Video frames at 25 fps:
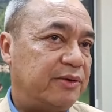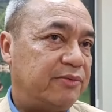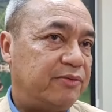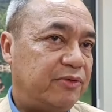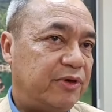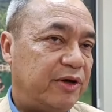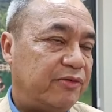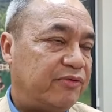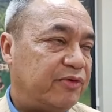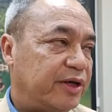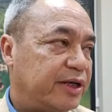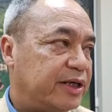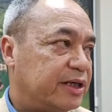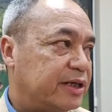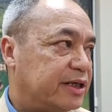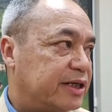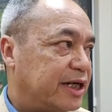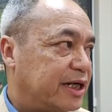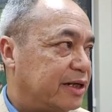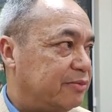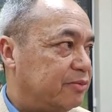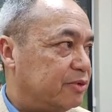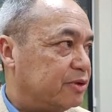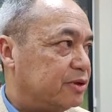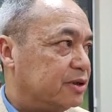We have taken
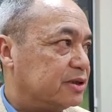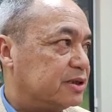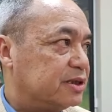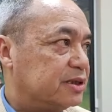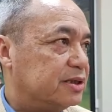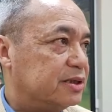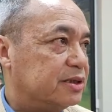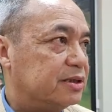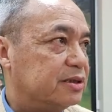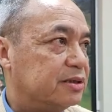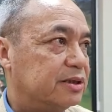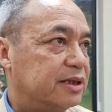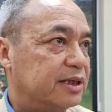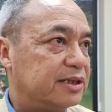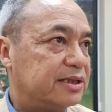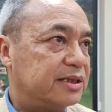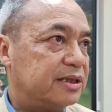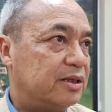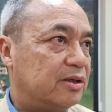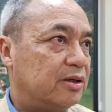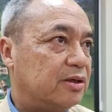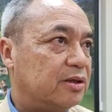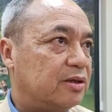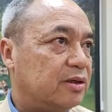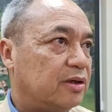time because there's a
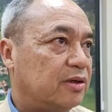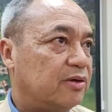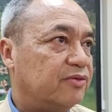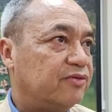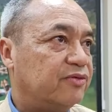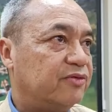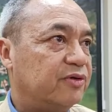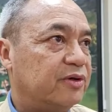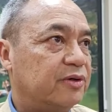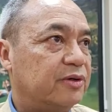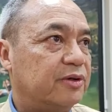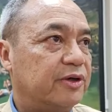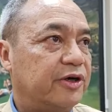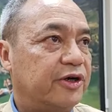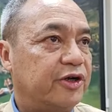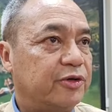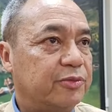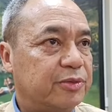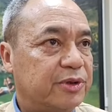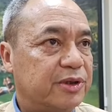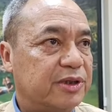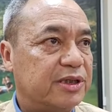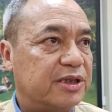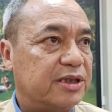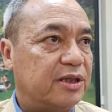lot of
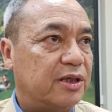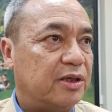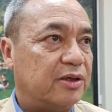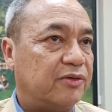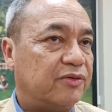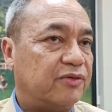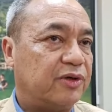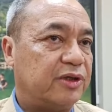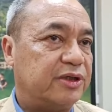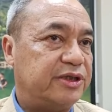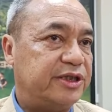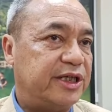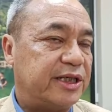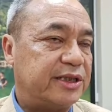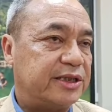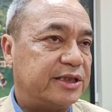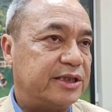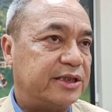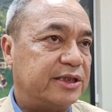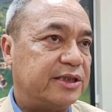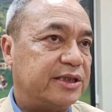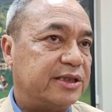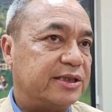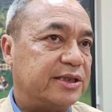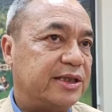rumors, a lot of
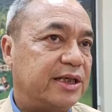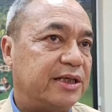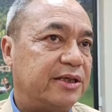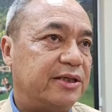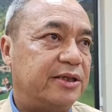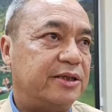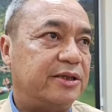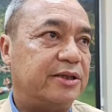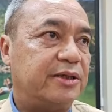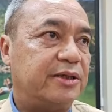conjectures that they are